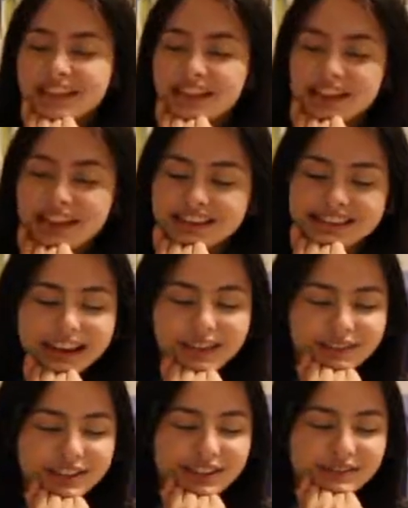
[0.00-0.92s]
You gotta
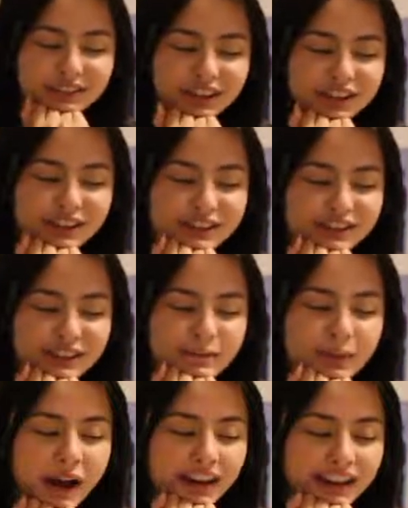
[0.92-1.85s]
stop this if you're gonna do
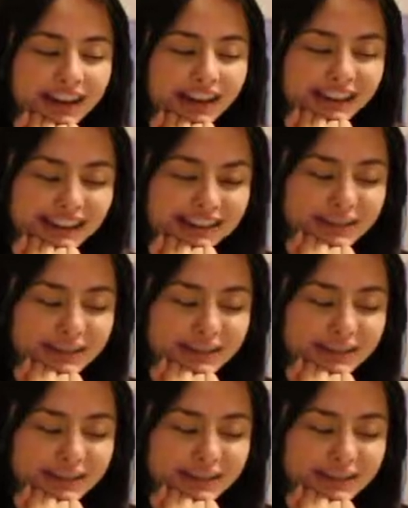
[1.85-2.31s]
this podcast.